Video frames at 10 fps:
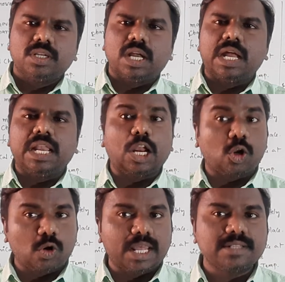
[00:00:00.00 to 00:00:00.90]
uh,
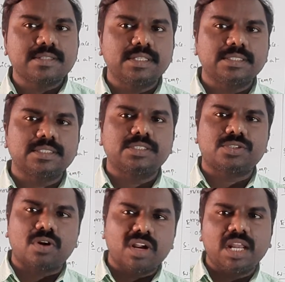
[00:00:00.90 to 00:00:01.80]
electrolysis,
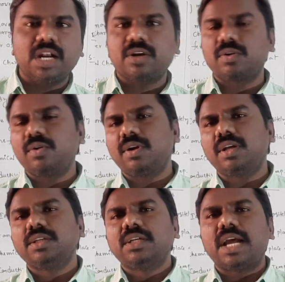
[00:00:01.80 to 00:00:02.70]
strong electrode,
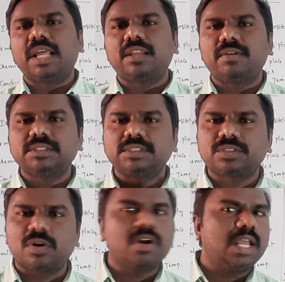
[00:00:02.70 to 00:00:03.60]
otherwise a
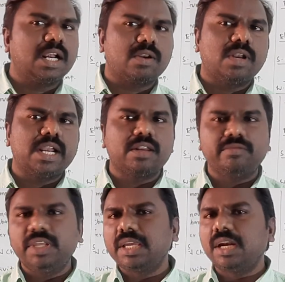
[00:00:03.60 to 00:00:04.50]
strong electrolyte,
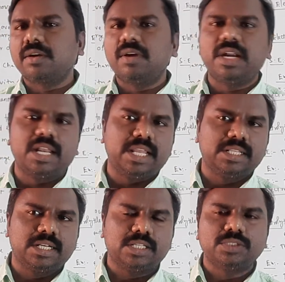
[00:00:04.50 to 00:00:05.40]
weak electrolyte like that.